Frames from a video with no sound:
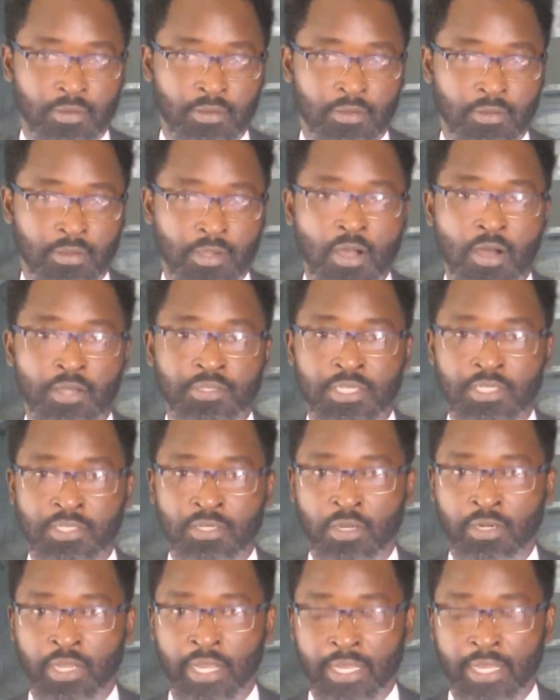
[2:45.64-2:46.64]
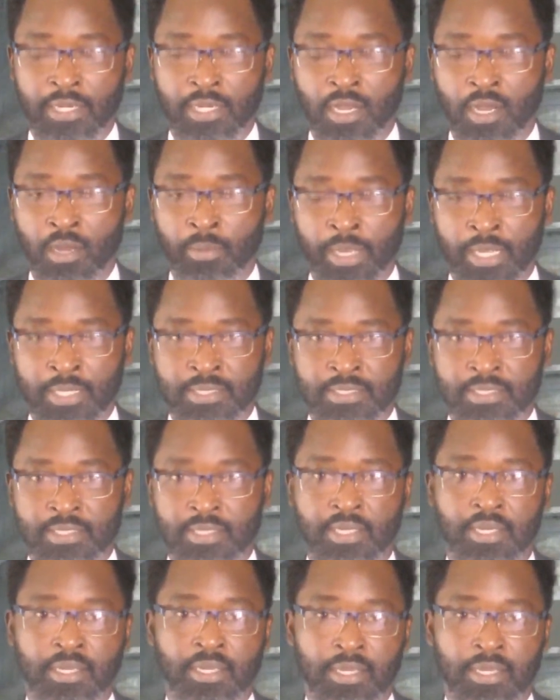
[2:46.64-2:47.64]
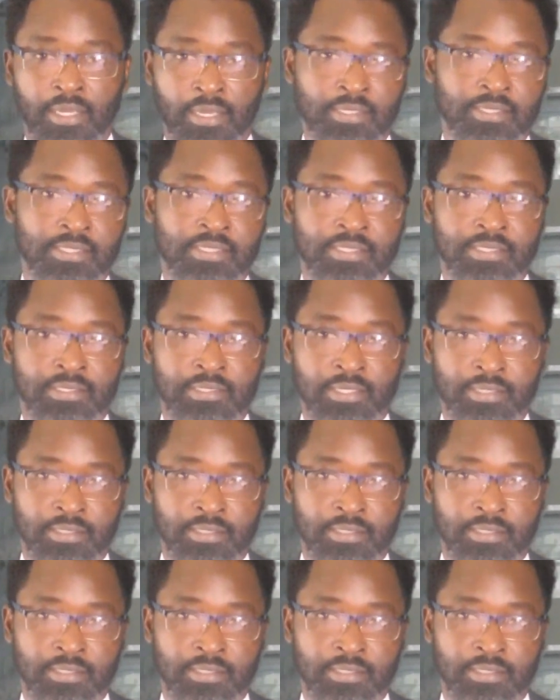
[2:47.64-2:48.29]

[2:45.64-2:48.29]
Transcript: content on economics is